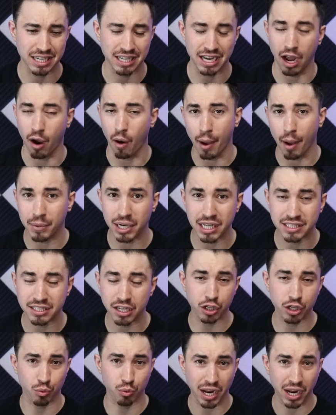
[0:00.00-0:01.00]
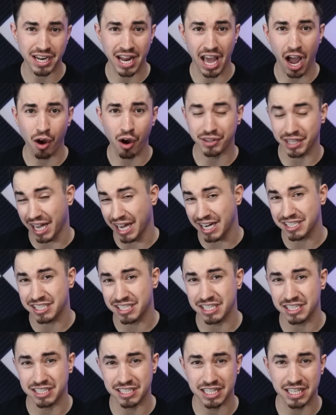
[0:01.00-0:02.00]
And now I'm going to tell you right now, the
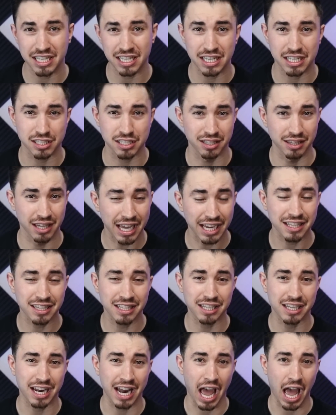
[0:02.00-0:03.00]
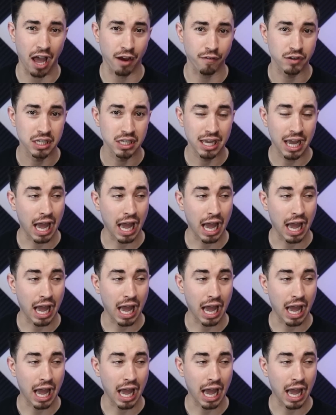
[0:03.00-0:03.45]
ACC is likely going to have